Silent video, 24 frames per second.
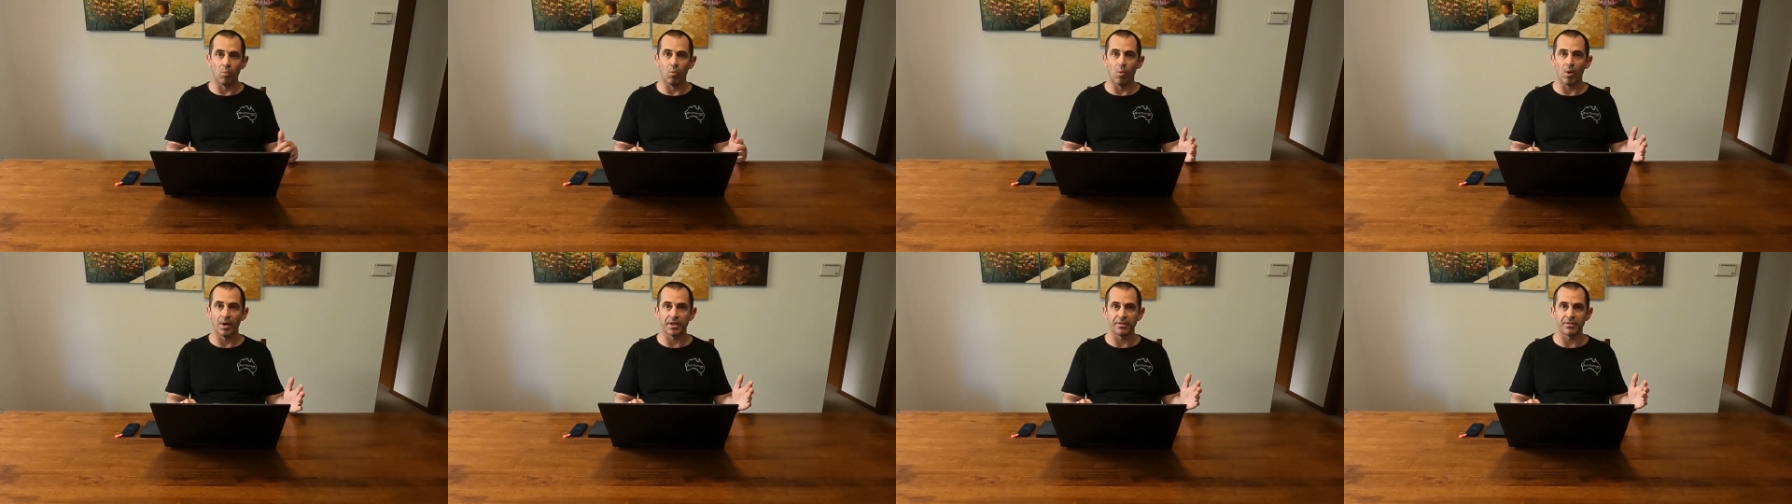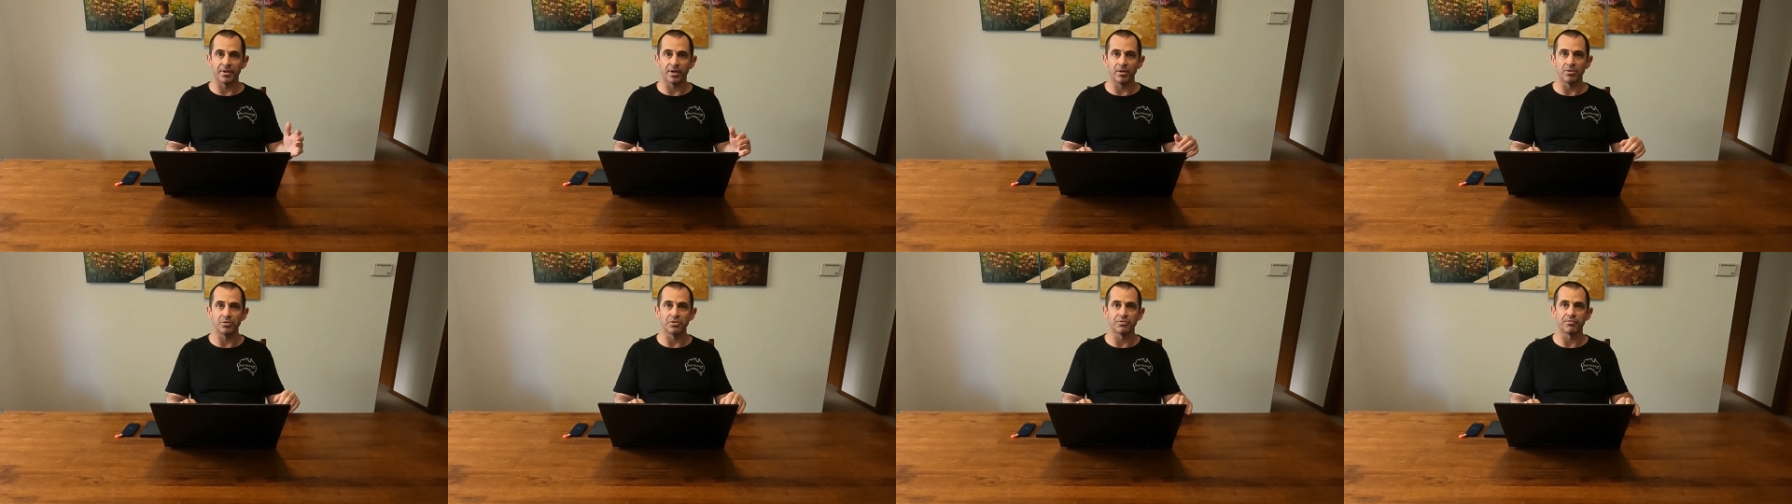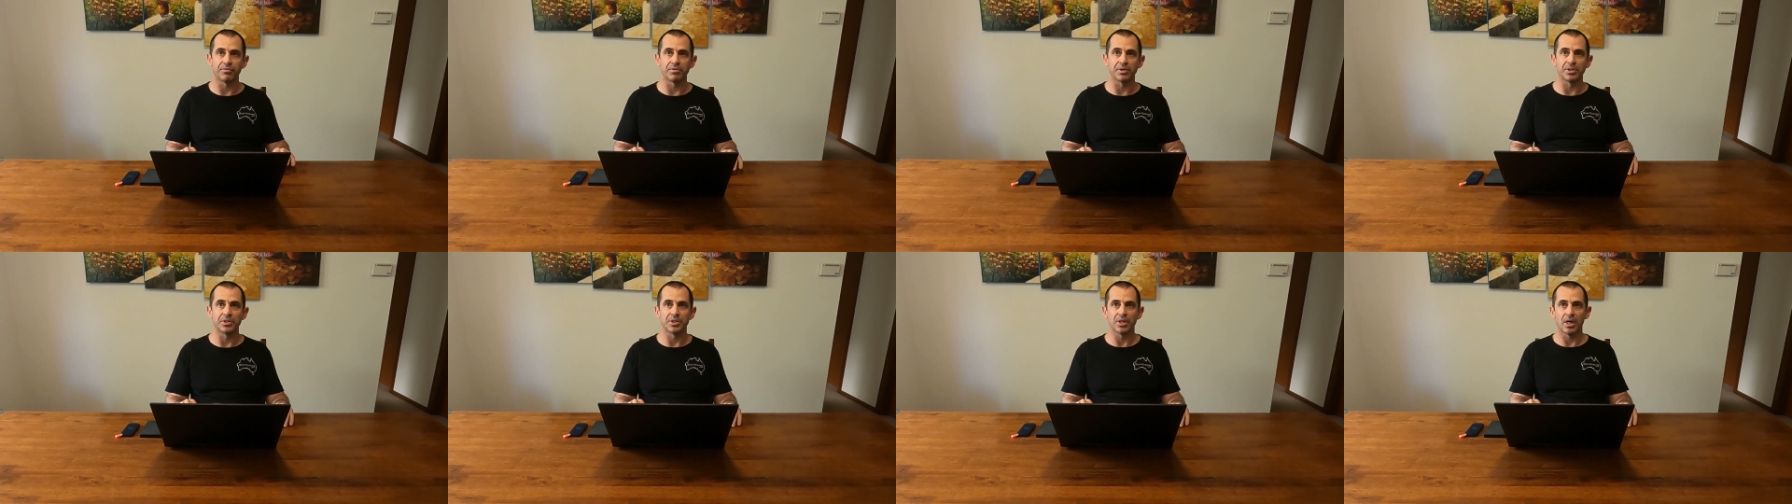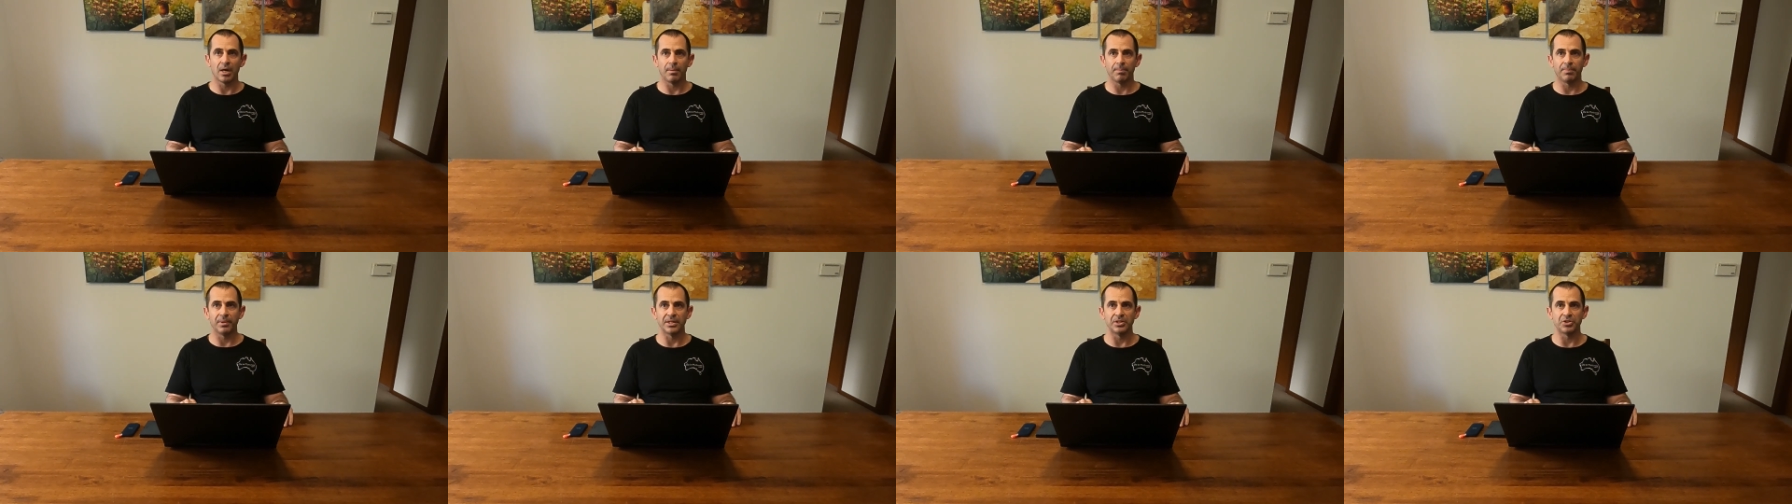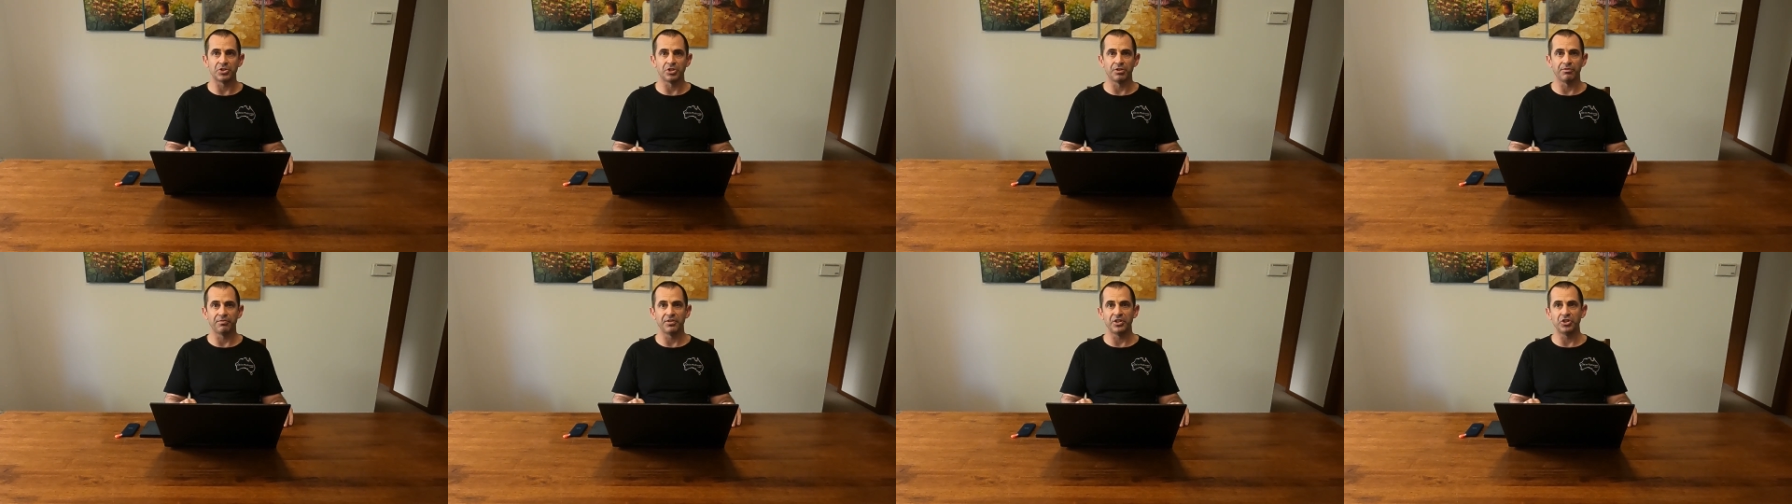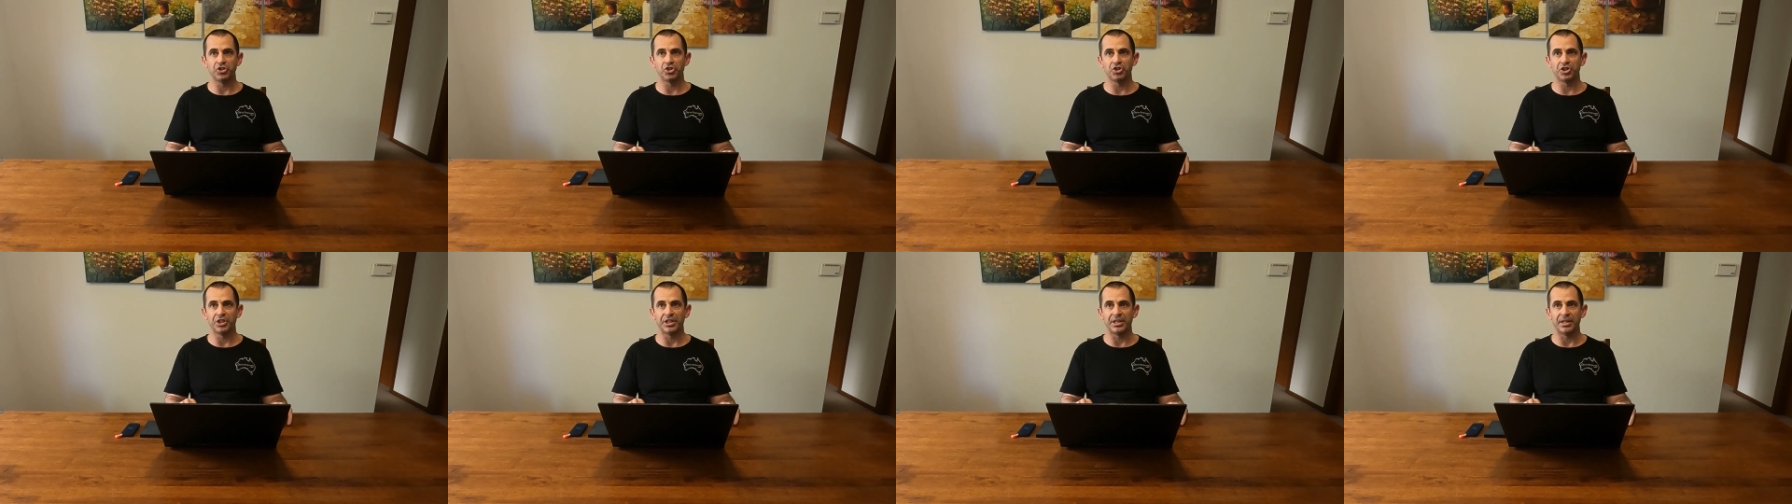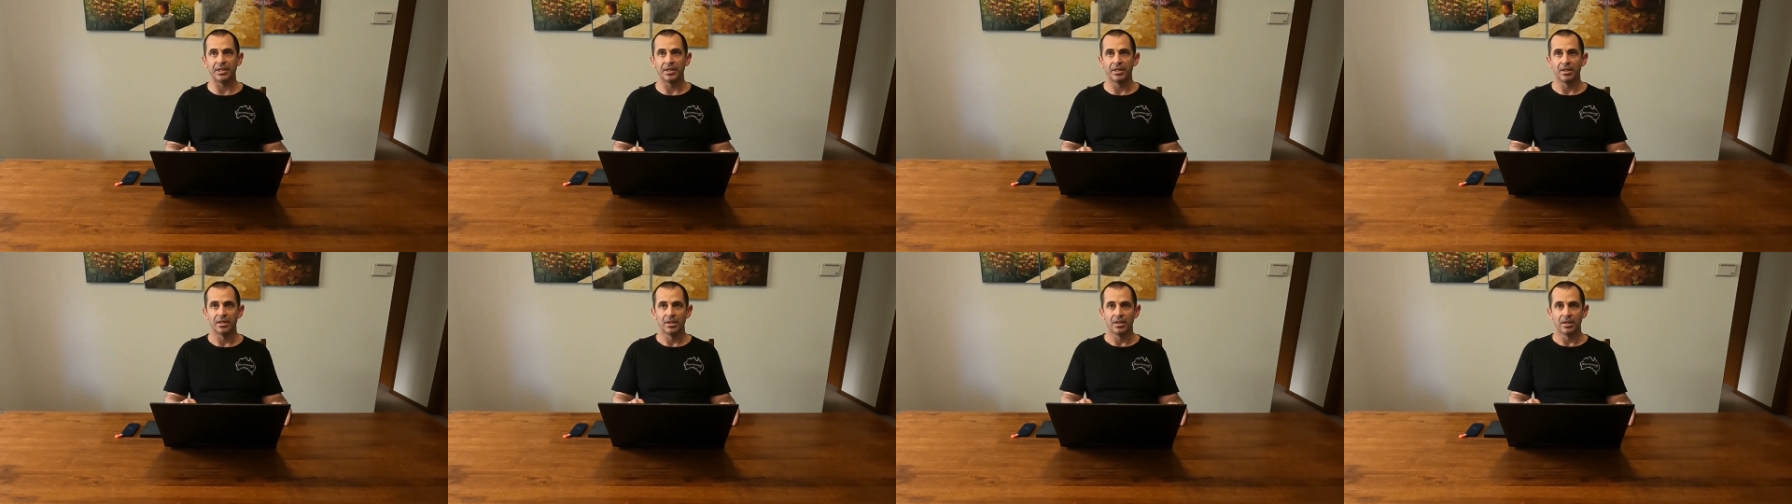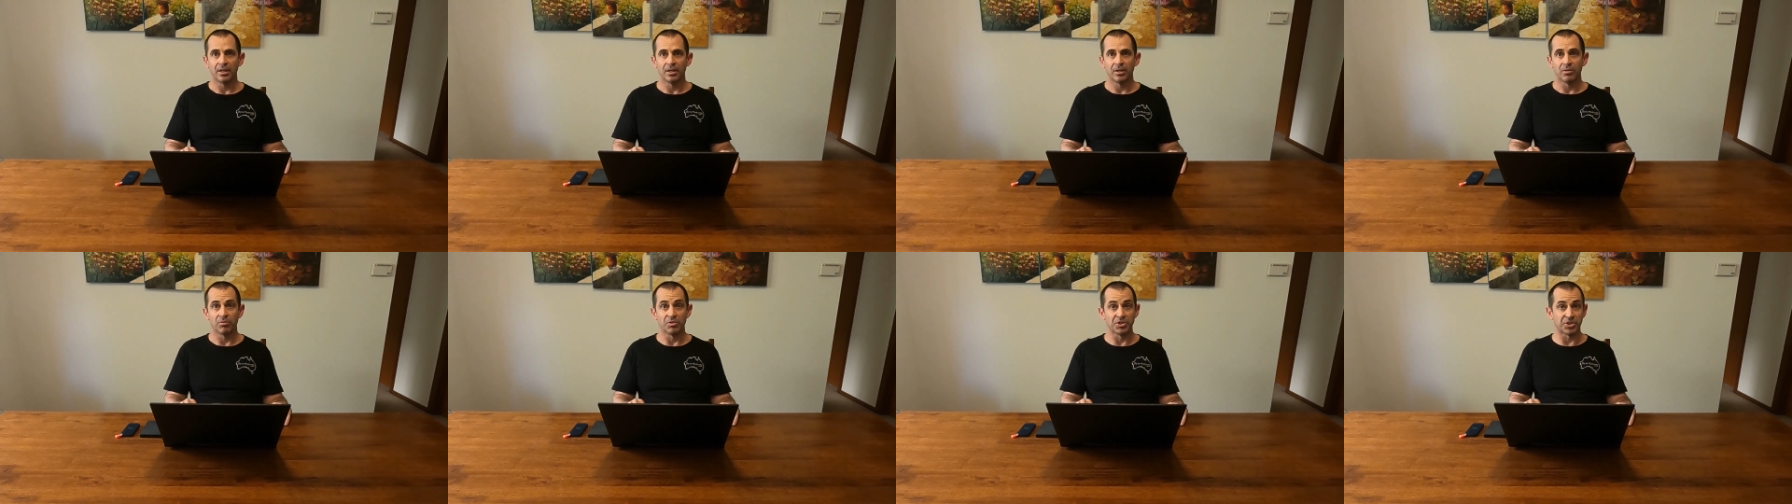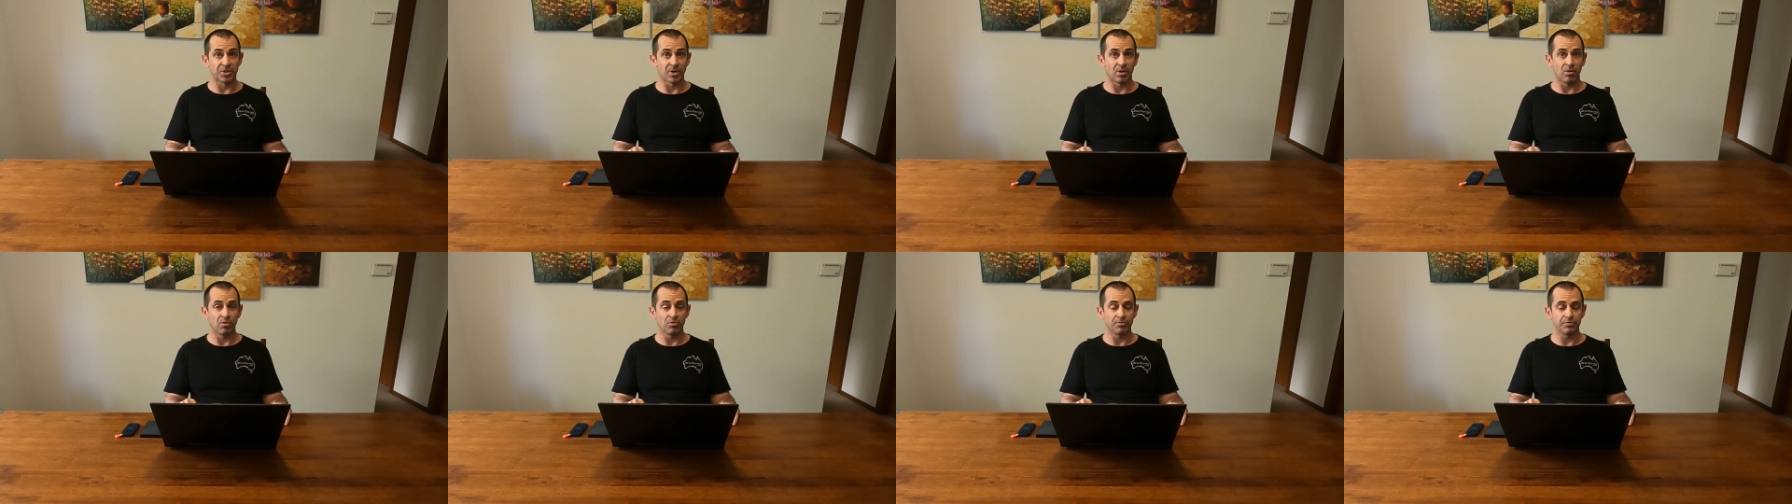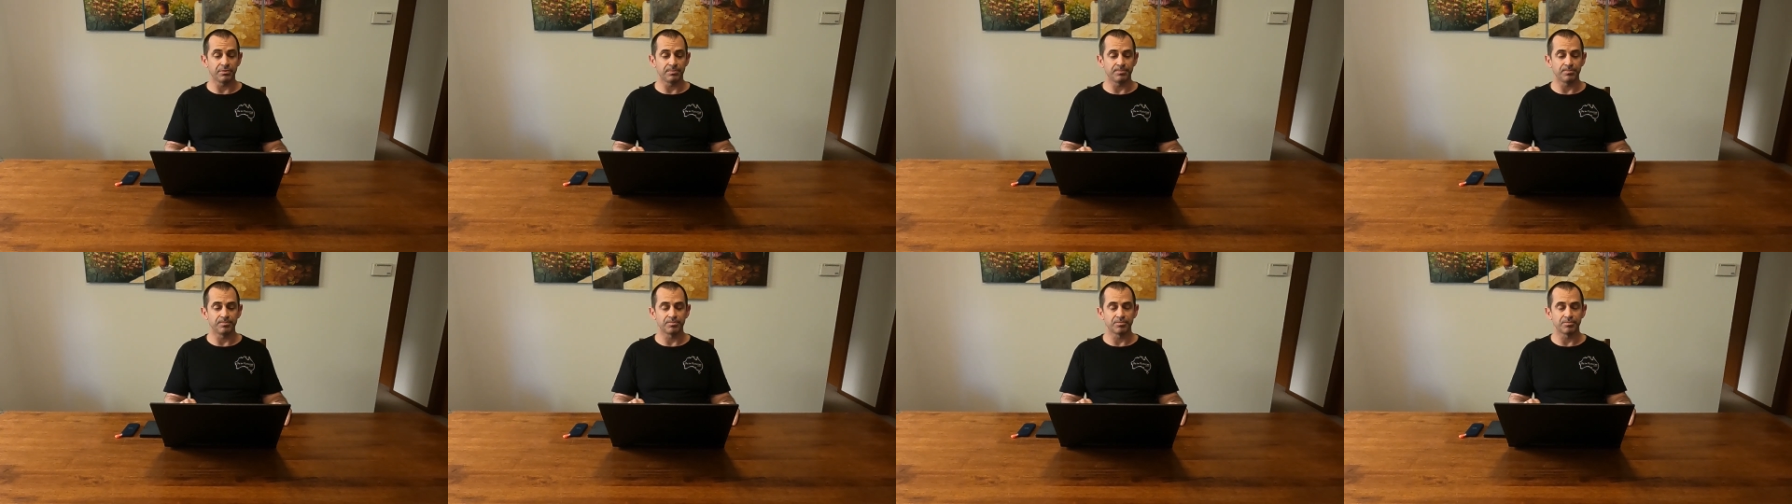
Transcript: One of those, for example, is DaVinci Resolve.